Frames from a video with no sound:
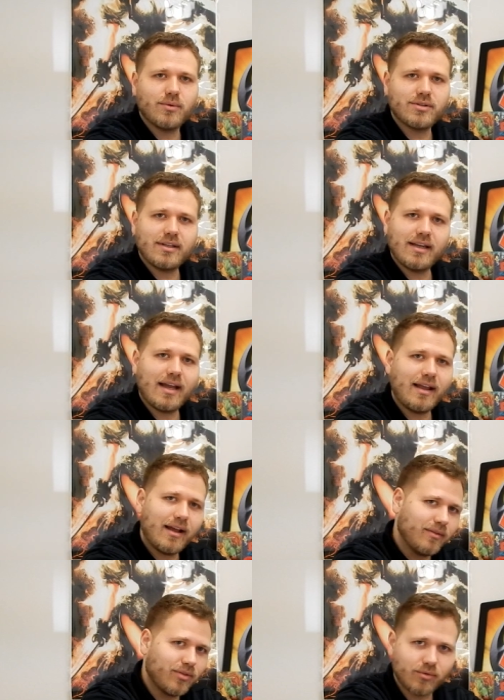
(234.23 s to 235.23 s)
We'll see
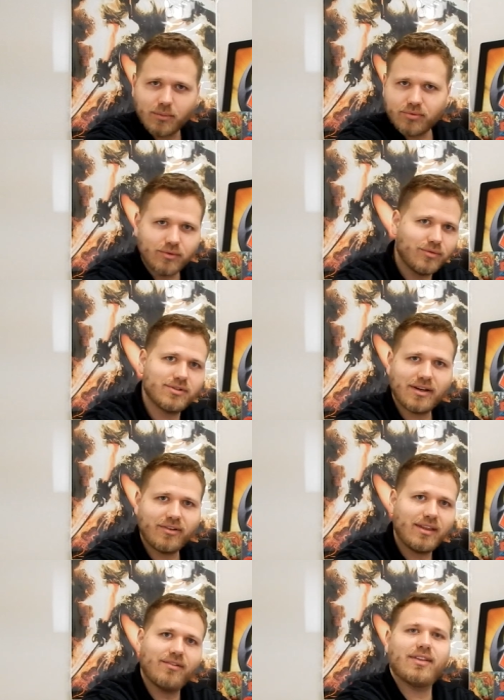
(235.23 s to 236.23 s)
through approvals and
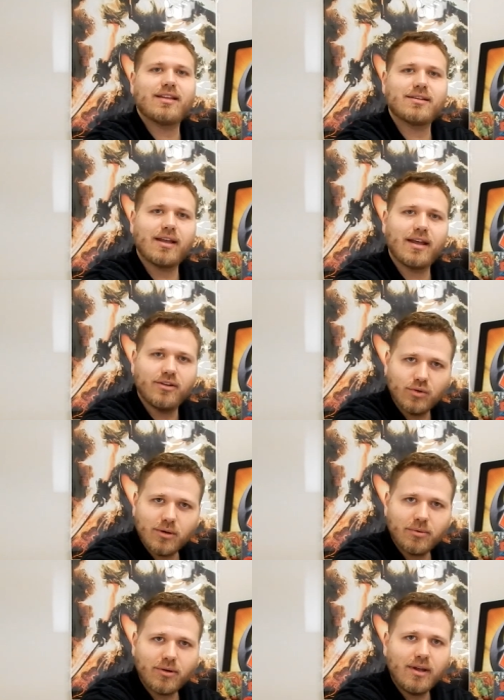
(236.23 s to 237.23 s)
everything if that's uh,
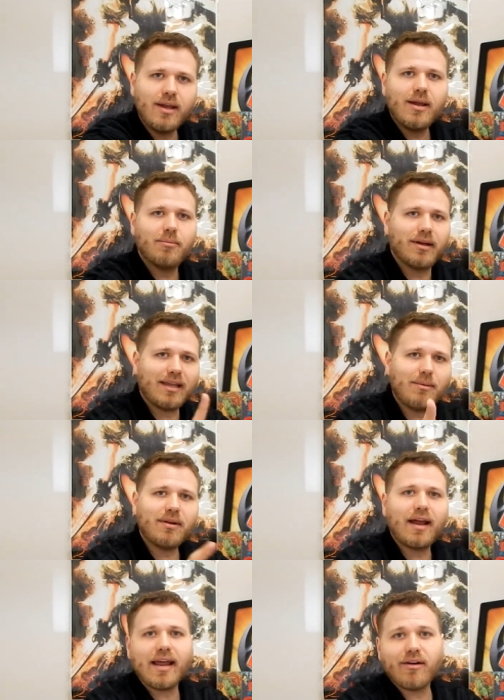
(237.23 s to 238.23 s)
doable. But keep
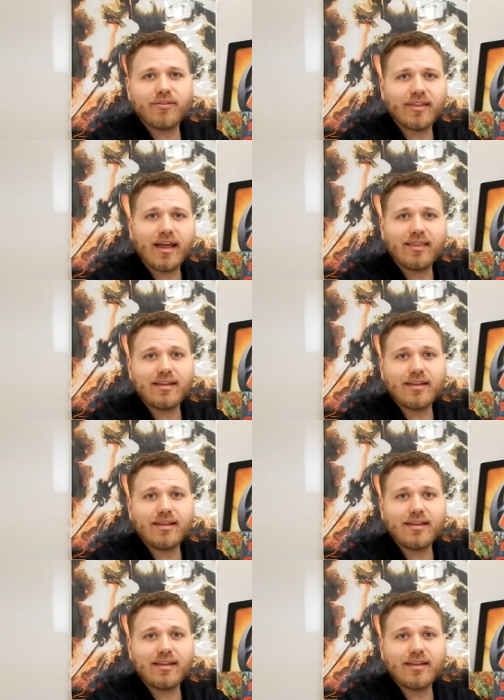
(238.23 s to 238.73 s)
an eye out for that.